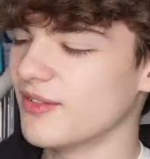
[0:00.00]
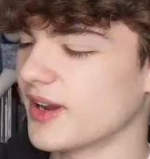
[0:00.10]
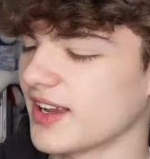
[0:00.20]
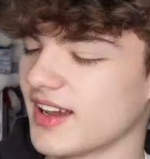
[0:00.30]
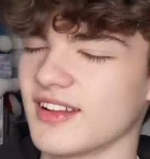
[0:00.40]
my
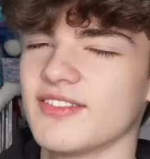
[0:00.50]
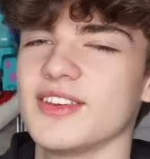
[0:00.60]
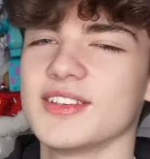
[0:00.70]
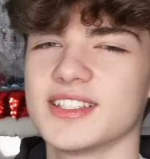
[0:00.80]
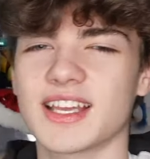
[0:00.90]
God, it
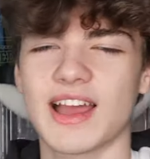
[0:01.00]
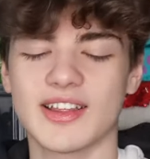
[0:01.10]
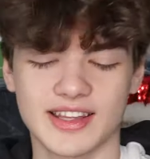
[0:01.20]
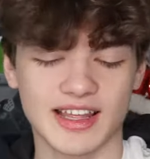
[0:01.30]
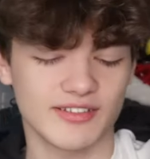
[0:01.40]
feels like how I
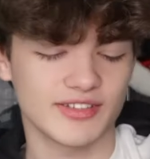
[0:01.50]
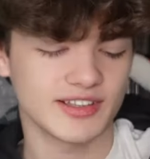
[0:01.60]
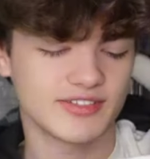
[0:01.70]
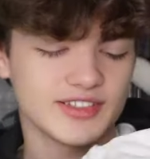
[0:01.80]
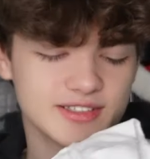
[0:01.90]
thought it'd feel. It
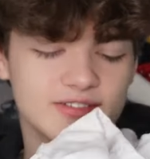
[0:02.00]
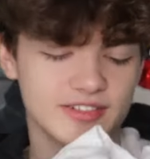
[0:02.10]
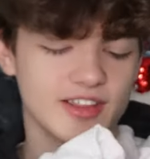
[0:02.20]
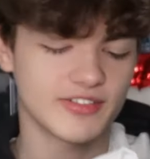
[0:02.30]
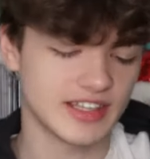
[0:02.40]
feels so
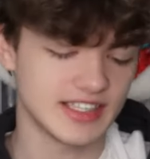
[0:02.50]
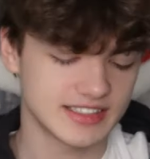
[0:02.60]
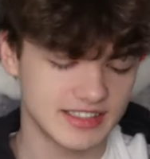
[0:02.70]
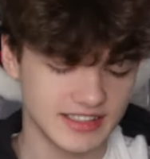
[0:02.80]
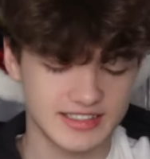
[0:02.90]
fluffy. This
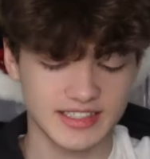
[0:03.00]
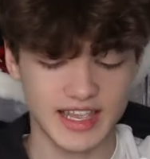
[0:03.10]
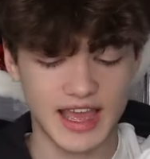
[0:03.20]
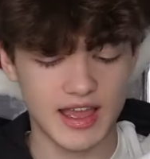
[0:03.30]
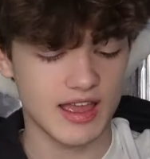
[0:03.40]
is like,
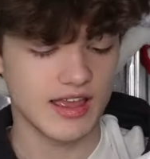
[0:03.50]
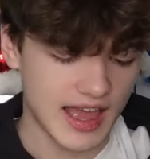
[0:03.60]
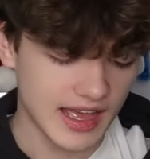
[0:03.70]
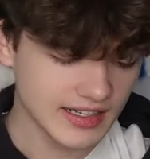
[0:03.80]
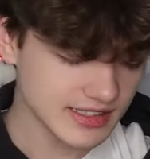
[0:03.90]
how
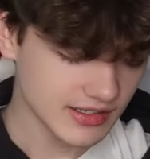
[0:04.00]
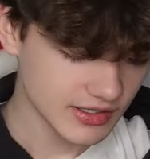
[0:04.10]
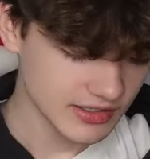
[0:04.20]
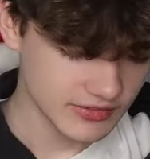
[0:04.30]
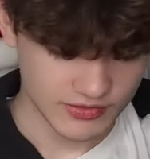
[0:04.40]
does a
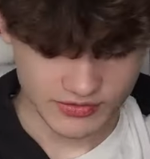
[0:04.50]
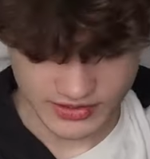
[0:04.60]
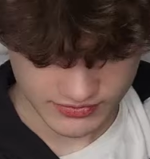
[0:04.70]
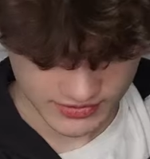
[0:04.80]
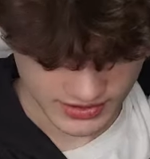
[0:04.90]
hoodie feel
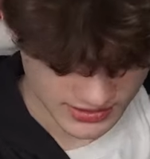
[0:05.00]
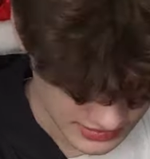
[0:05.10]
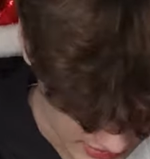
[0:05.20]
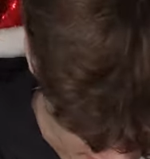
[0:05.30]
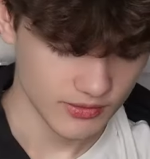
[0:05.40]
fluffy? Like,
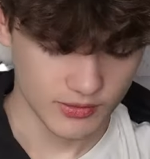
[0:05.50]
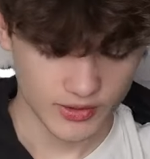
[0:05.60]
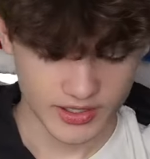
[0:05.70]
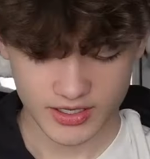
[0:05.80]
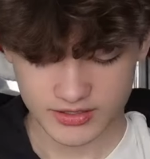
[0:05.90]
oh
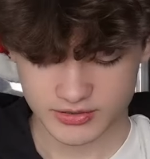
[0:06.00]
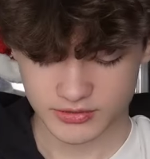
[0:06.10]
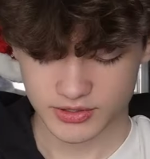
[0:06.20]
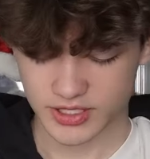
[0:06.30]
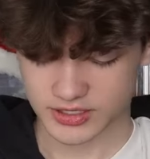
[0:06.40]
yes, oh
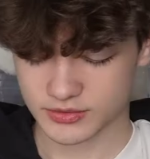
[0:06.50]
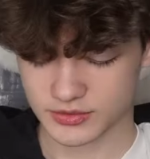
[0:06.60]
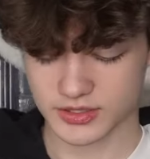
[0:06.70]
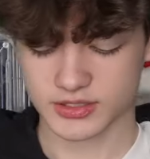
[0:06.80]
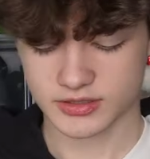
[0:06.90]
yes, oh
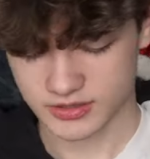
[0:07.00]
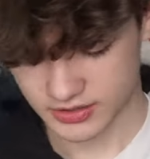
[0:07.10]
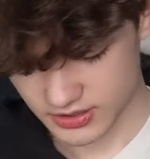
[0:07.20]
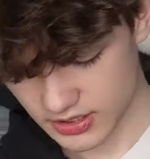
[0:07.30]
yes.